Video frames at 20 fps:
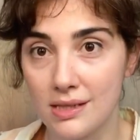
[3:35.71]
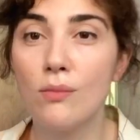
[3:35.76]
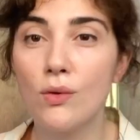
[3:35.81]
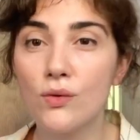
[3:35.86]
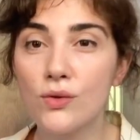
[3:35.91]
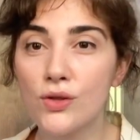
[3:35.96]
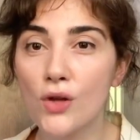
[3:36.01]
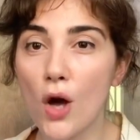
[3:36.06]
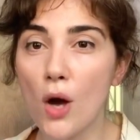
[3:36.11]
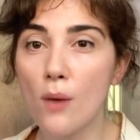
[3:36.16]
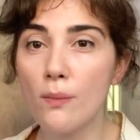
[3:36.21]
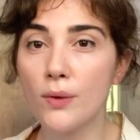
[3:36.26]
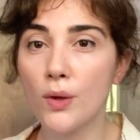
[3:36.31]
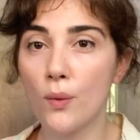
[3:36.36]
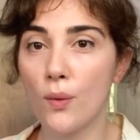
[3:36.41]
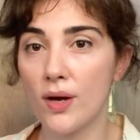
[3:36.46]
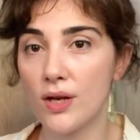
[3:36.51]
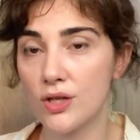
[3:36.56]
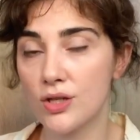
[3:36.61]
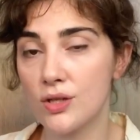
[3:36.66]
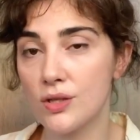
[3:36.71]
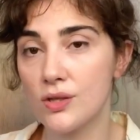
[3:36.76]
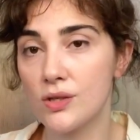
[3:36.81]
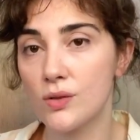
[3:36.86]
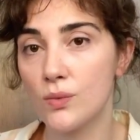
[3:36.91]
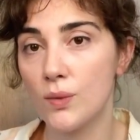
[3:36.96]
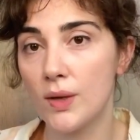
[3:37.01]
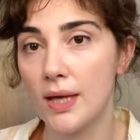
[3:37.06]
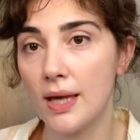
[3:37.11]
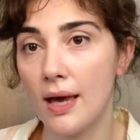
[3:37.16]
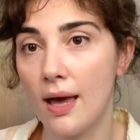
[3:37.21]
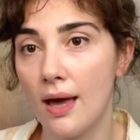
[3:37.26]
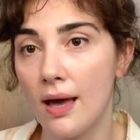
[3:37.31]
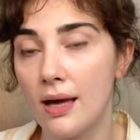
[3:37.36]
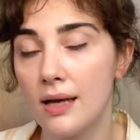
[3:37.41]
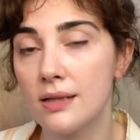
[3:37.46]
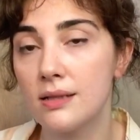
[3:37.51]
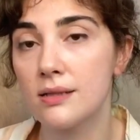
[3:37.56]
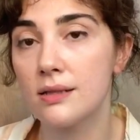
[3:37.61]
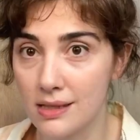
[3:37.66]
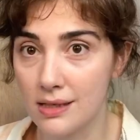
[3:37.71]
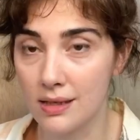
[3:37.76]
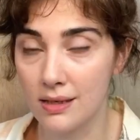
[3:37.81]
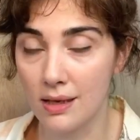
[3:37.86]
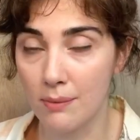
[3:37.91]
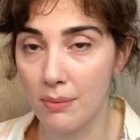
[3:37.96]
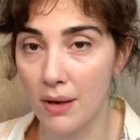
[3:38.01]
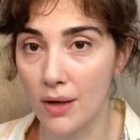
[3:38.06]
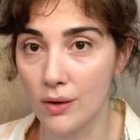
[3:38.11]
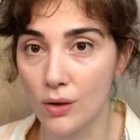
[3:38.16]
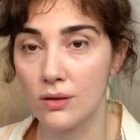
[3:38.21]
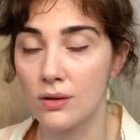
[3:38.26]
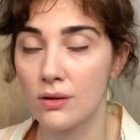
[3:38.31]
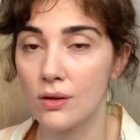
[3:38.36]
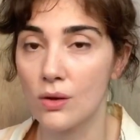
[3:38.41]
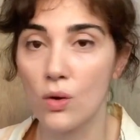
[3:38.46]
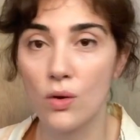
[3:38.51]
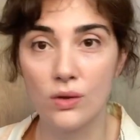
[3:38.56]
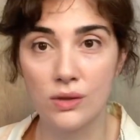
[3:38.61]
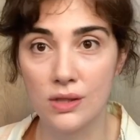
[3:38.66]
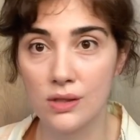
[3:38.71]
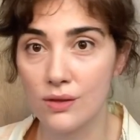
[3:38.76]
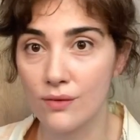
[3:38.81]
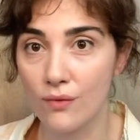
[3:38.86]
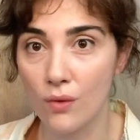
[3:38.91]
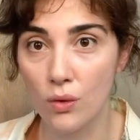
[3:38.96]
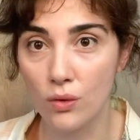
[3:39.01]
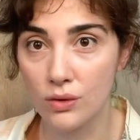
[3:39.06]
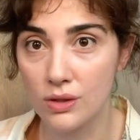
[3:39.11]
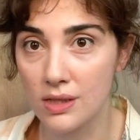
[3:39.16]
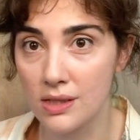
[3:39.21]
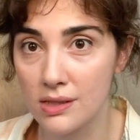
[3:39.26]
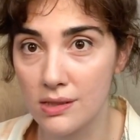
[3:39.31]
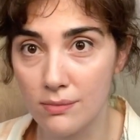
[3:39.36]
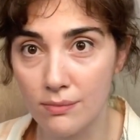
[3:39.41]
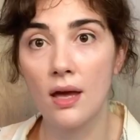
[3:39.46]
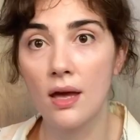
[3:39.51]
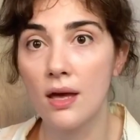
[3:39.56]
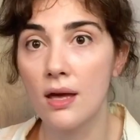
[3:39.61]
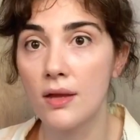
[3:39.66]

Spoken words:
Most common questions we get about the causes of autism,